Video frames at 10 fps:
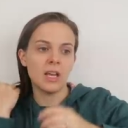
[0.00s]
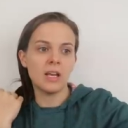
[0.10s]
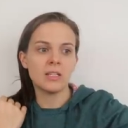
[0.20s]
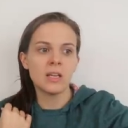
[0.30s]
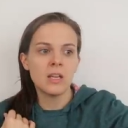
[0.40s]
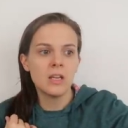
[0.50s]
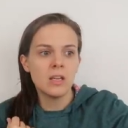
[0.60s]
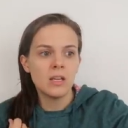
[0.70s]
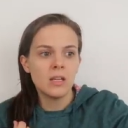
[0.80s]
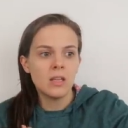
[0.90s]
that
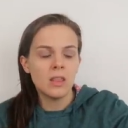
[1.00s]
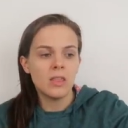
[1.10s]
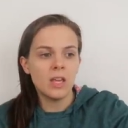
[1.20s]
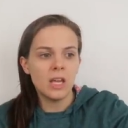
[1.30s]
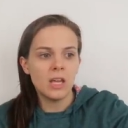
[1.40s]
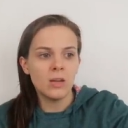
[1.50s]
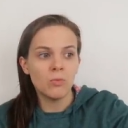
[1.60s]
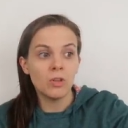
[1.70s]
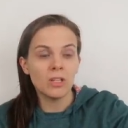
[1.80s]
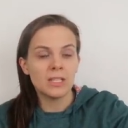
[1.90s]
they
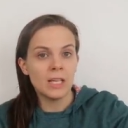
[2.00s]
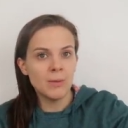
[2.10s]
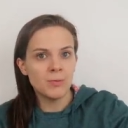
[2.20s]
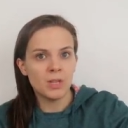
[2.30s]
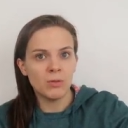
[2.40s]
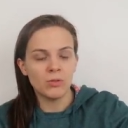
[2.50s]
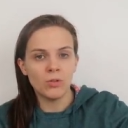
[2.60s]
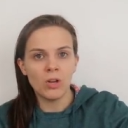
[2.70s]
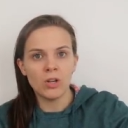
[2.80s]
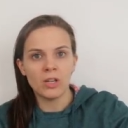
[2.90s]
will accept but they will
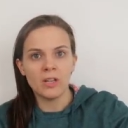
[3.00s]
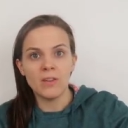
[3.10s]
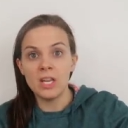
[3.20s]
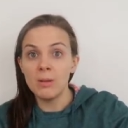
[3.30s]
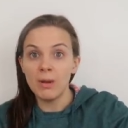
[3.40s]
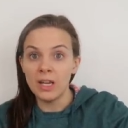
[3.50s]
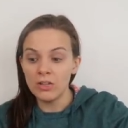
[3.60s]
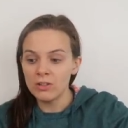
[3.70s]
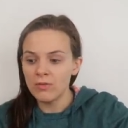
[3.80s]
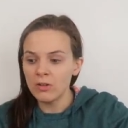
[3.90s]
no longer give any
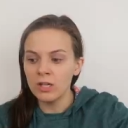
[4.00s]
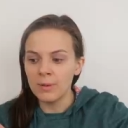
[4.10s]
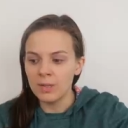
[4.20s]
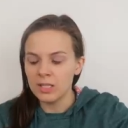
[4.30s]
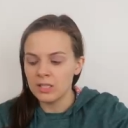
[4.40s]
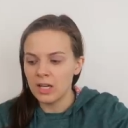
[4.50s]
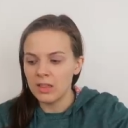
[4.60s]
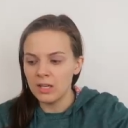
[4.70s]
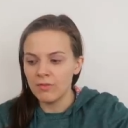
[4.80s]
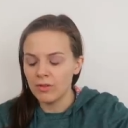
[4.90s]
payouts for and I'm guess I
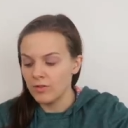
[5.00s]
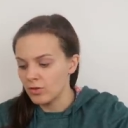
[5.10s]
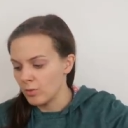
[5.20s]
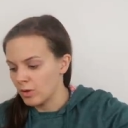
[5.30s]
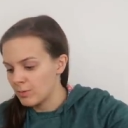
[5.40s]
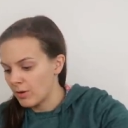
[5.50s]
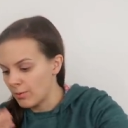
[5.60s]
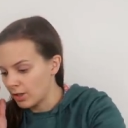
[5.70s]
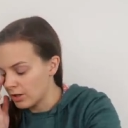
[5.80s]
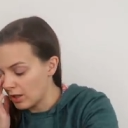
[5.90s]
think Forever 21 is
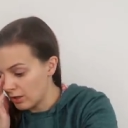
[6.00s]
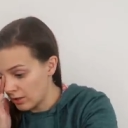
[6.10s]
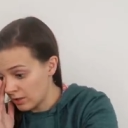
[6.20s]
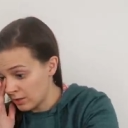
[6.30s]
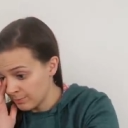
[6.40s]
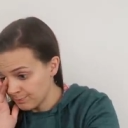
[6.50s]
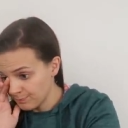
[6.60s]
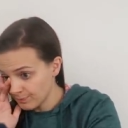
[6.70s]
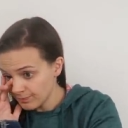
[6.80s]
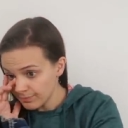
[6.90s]
probably on that list.
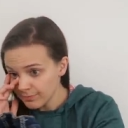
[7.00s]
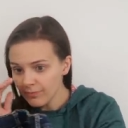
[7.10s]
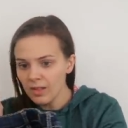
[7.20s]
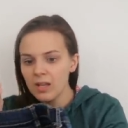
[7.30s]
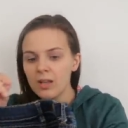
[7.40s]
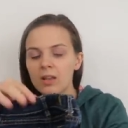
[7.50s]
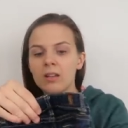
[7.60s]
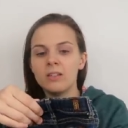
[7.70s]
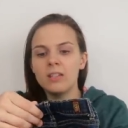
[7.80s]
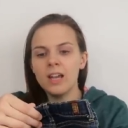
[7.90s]

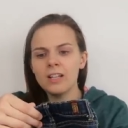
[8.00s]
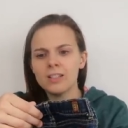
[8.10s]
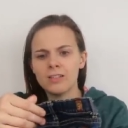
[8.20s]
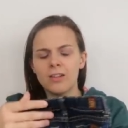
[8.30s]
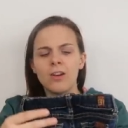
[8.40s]
Next,